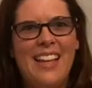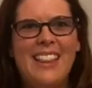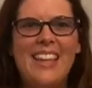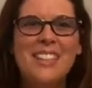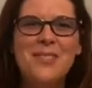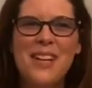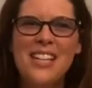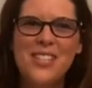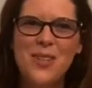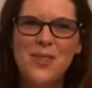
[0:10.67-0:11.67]
That's why
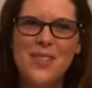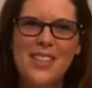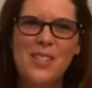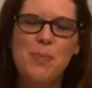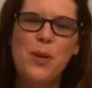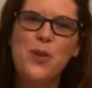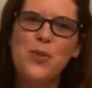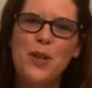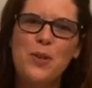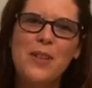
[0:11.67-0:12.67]
I chose this book
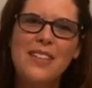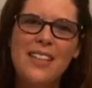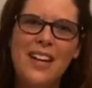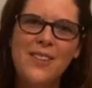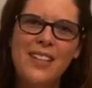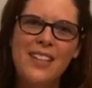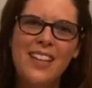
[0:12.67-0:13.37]
for a read aloud.